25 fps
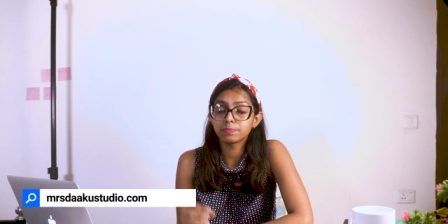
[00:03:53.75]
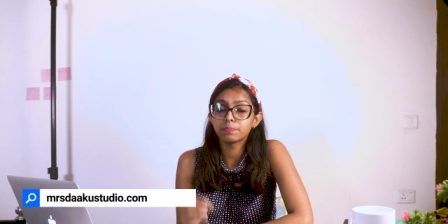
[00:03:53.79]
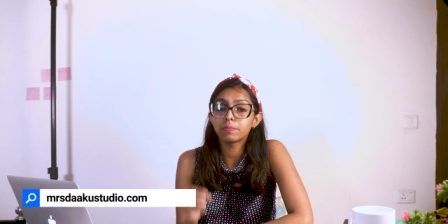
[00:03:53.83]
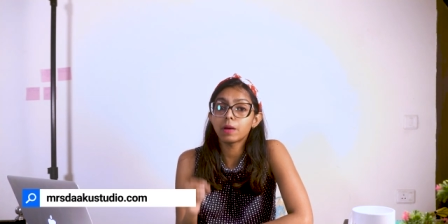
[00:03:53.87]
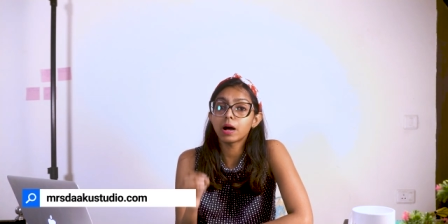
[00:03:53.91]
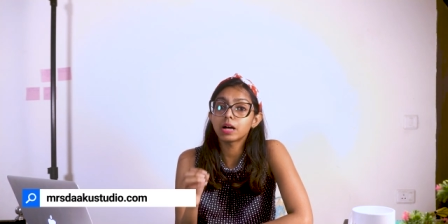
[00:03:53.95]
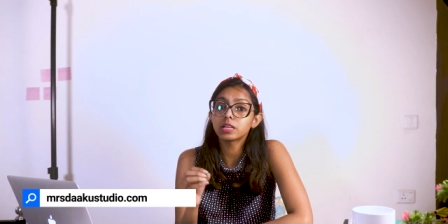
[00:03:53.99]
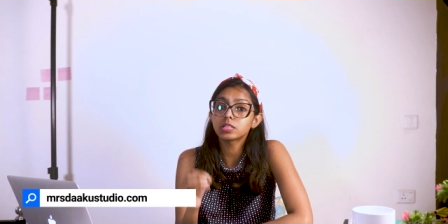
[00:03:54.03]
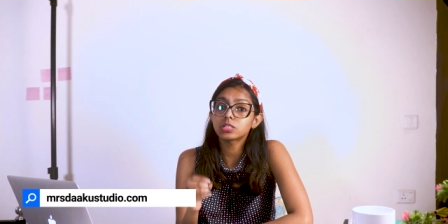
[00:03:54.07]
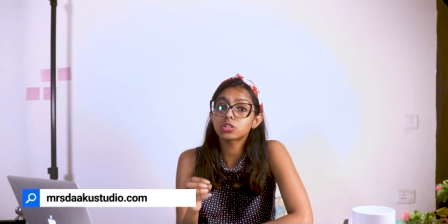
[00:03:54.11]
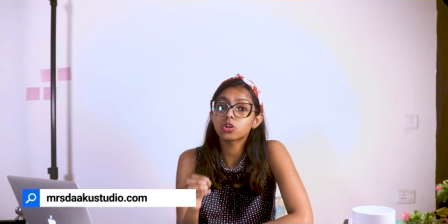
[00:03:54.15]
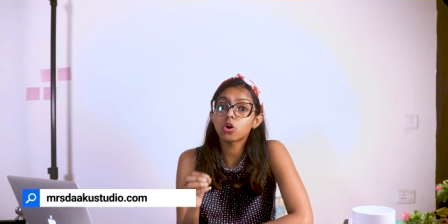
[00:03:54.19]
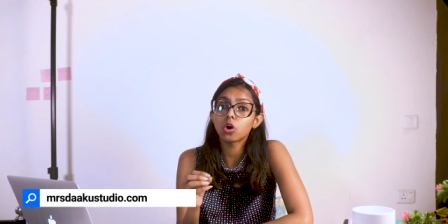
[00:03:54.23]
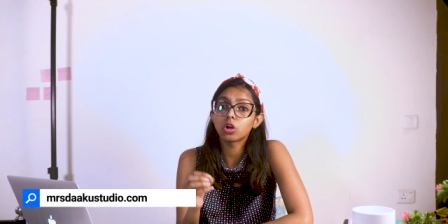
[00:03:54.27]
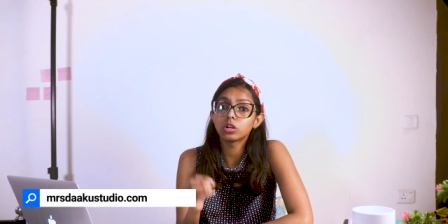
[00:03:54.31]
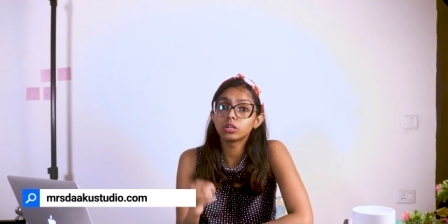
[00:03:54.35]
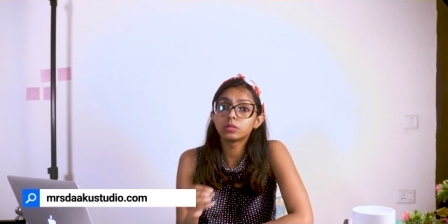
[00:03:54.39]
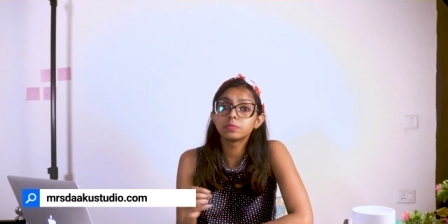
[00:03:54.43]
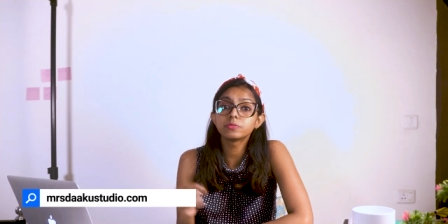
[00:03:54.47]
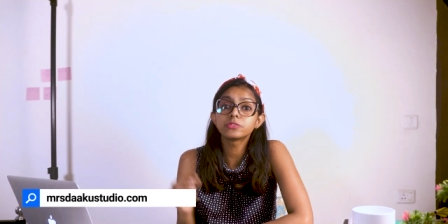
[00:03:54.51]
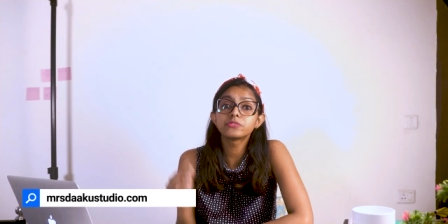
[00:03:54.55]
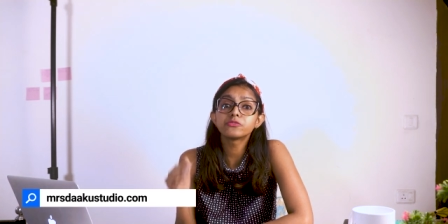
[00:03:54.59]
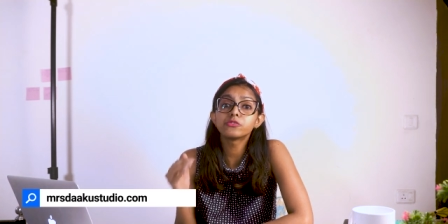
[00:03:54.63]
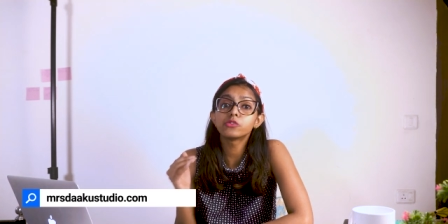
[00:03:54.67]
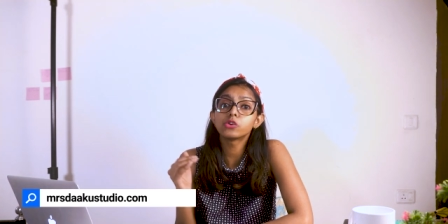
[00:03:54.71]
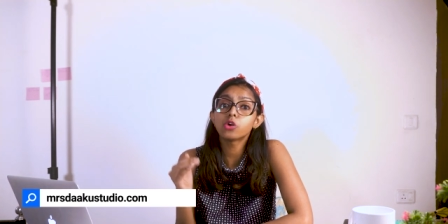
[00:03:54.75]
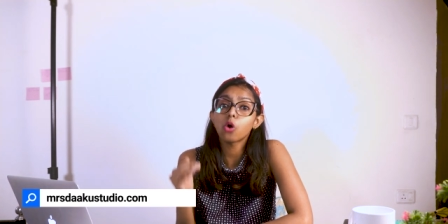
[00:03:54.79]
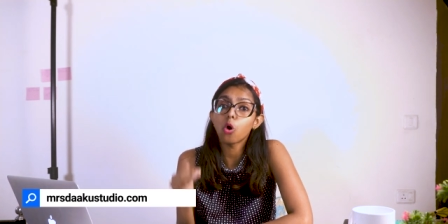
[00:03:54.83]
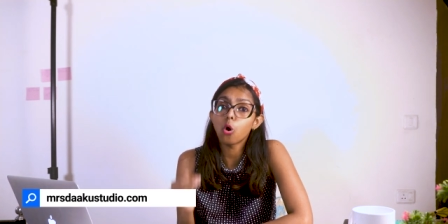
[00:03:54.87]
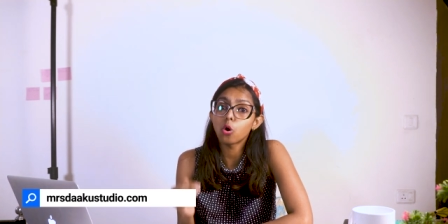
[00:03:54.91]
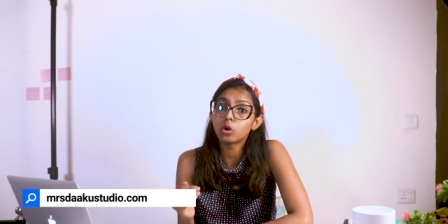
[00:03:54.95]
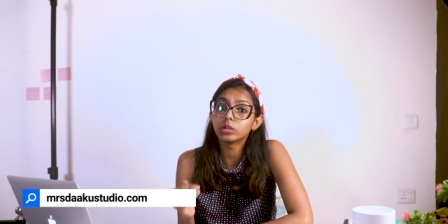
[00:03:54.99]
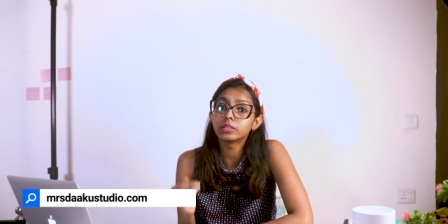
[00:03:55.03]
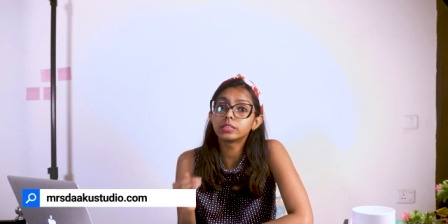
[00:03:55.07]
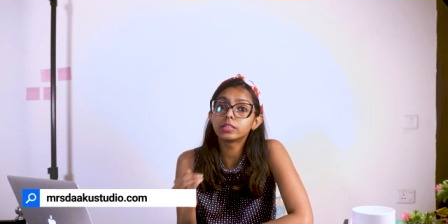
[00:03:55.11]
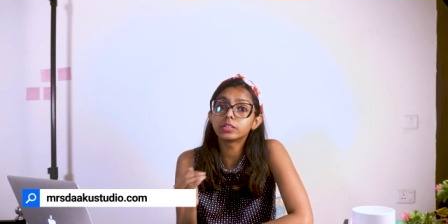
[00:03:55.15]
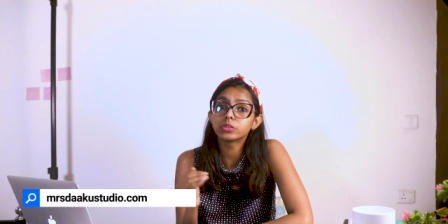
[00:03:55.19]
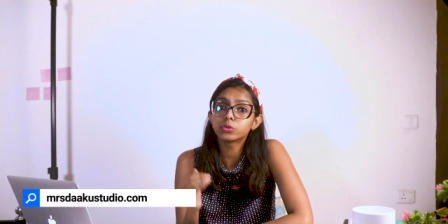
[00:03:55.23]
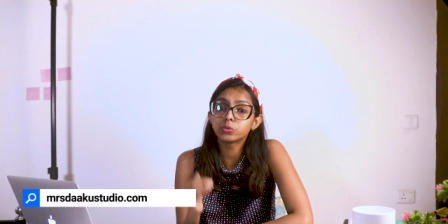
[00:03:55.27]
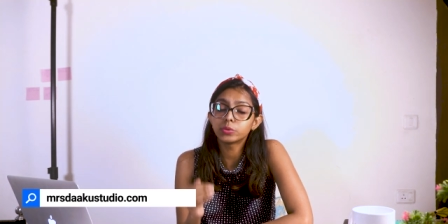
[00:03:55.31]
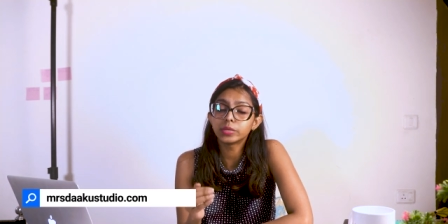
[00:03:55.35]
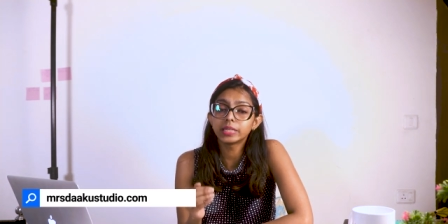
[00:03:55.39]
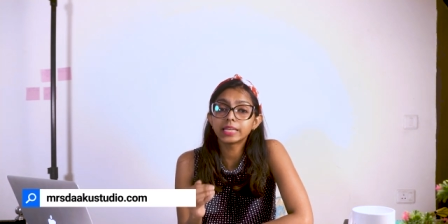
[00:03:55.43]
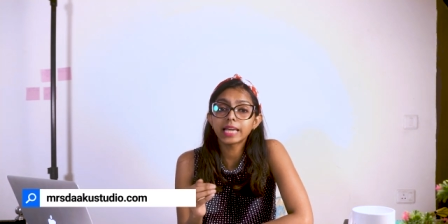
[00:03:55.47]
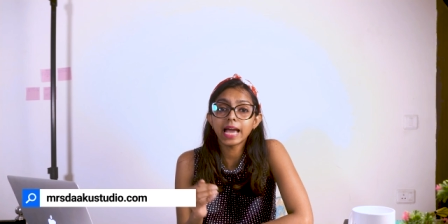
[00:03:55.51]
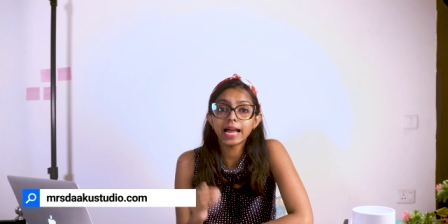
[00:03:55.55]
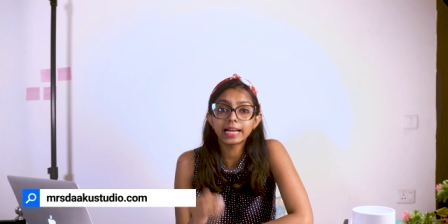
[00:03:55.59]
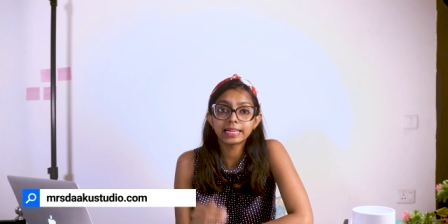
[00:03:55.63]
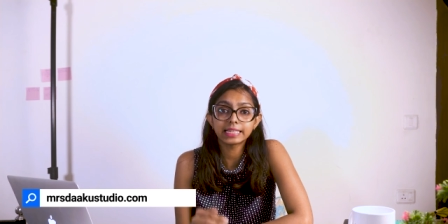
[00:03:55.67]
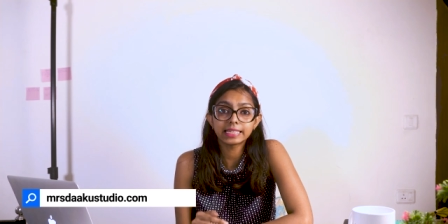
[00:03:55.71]
past columns for all the
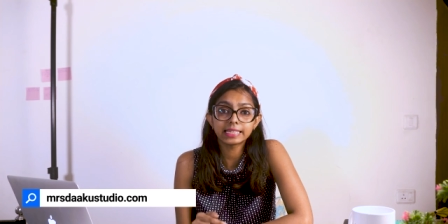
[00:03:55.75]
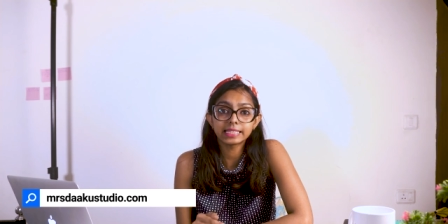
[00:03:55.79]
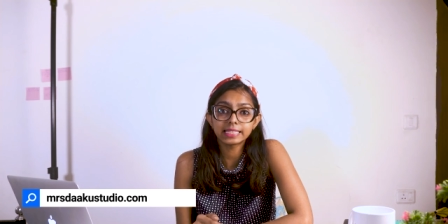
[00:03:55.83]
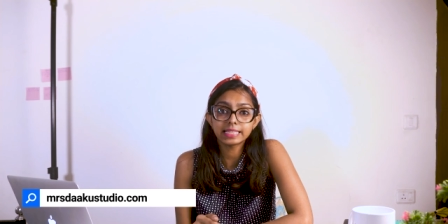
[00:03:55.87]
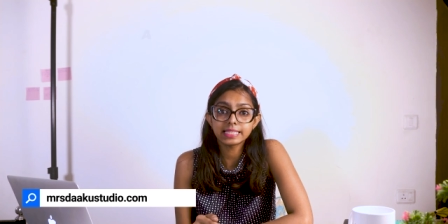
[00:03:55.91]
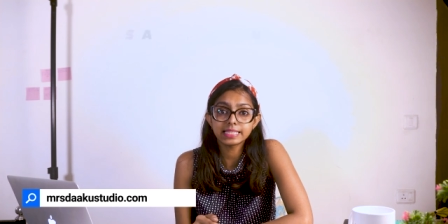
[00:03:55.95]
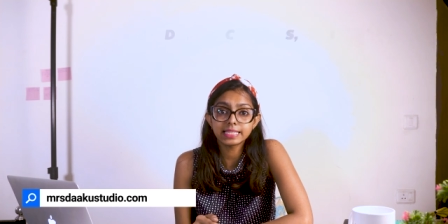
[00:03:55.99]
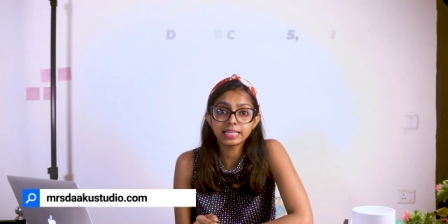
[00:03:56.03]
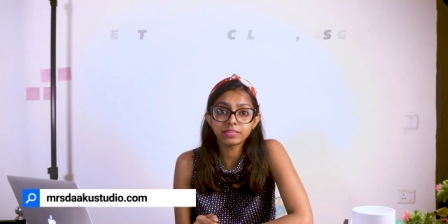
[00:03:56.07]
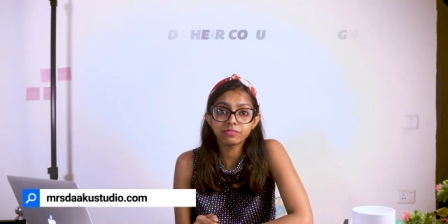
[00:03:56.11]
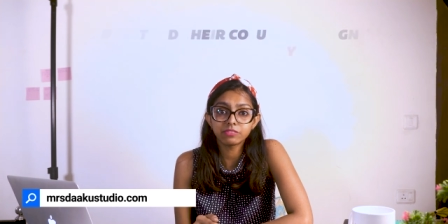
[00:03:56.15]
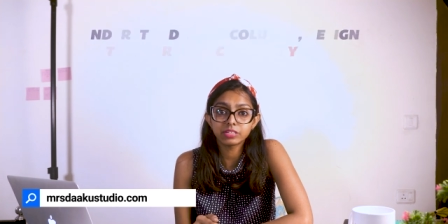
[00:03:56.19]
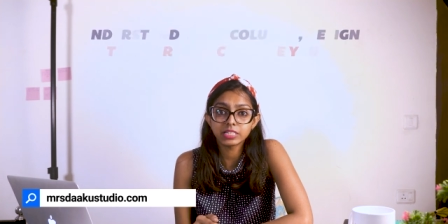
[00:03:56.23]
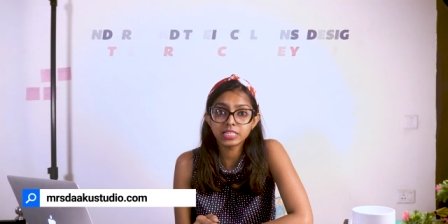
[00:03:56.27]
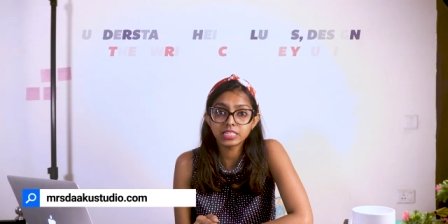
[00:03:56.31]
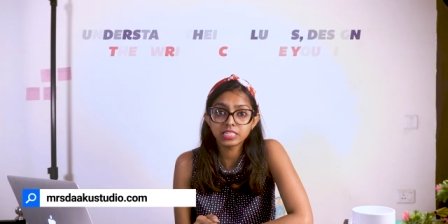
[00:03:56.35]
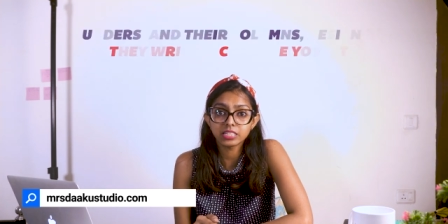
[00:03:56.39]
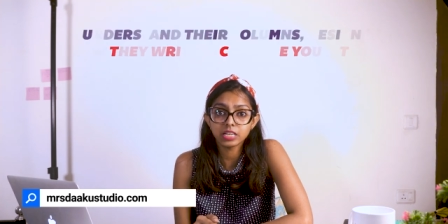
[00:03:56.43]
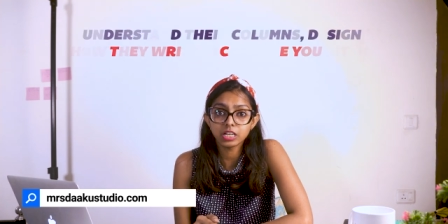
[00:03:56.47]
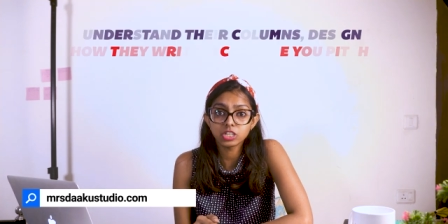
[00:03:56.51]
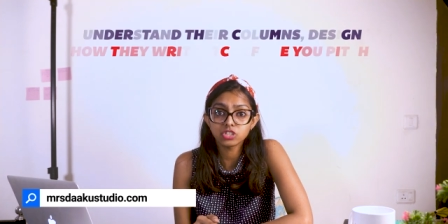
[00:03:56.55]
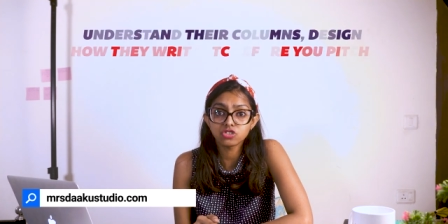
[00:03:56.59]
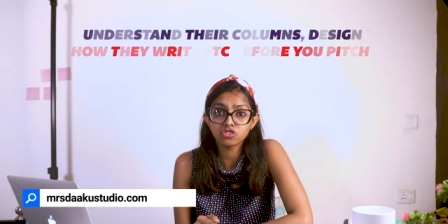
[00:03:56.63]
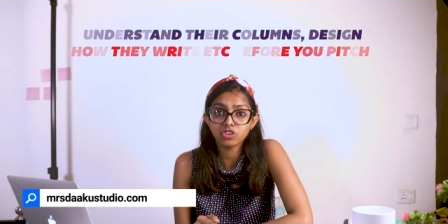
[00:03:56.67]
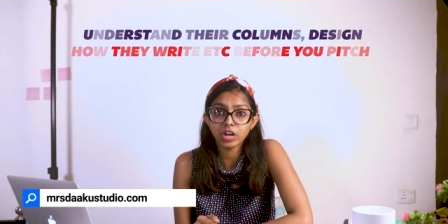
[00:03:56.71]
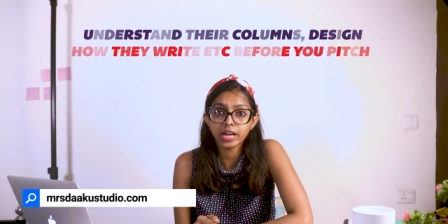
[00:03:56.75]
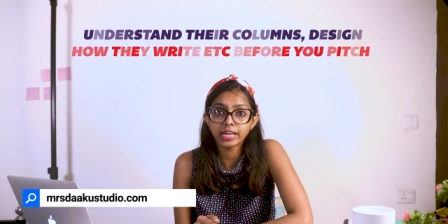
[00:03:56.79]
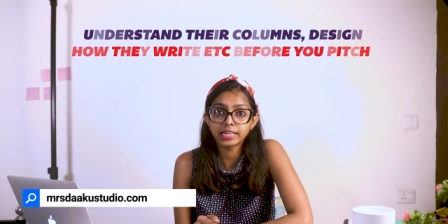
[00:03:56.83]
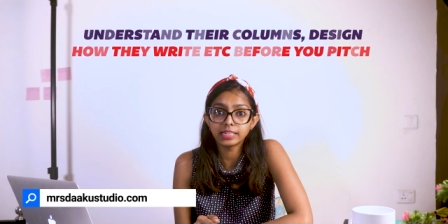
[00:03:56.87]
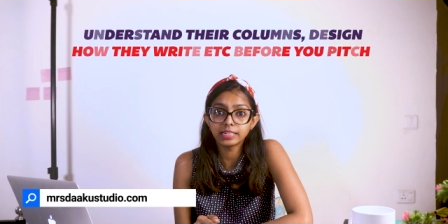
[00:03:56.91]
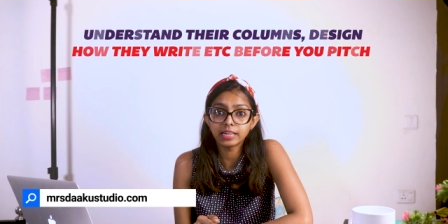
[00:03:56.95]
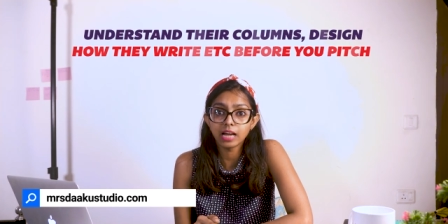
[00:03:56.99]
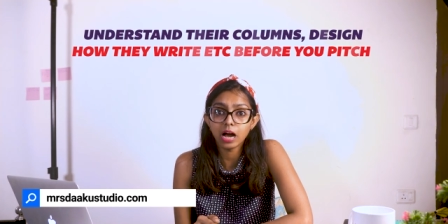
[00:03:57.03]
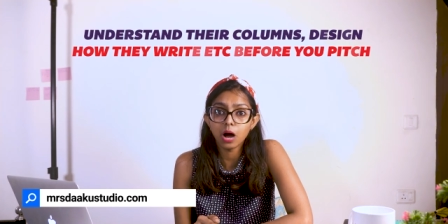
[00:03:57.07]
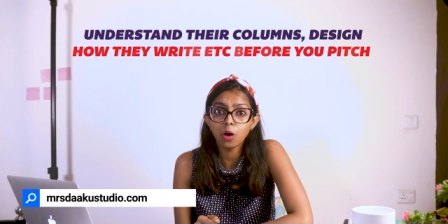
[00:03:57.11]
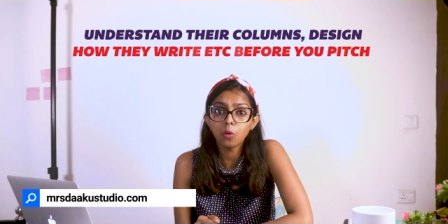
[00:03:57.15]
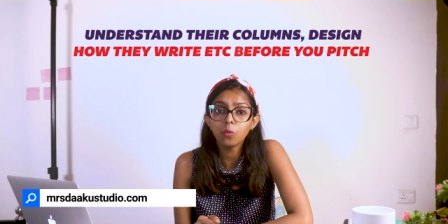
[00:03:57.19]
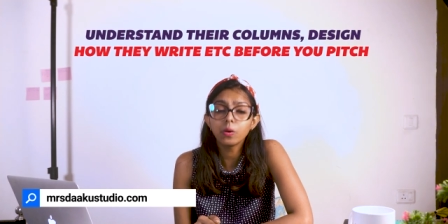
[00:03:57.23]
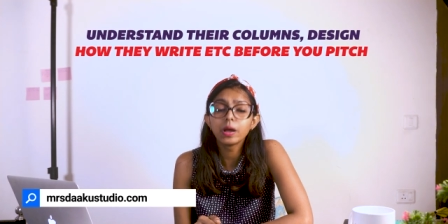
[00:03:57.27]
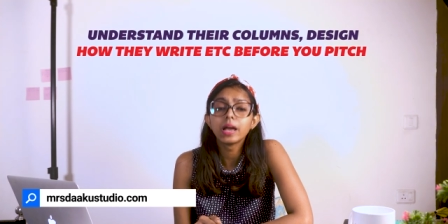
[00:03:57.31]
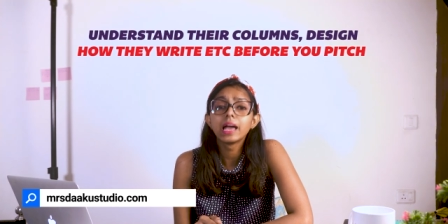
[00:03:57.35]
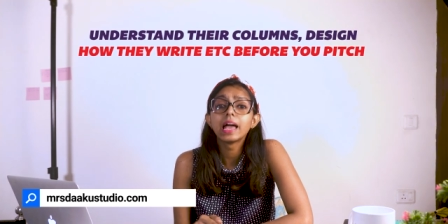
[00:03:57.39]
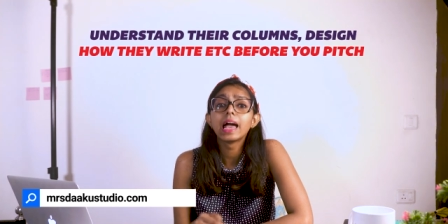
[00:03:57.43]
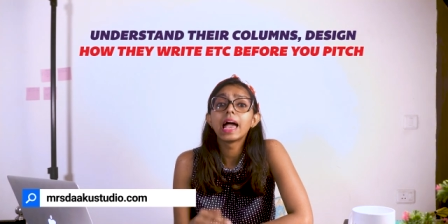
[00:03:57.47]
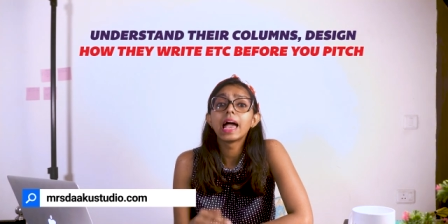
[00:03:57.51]
three categories that we discussed right now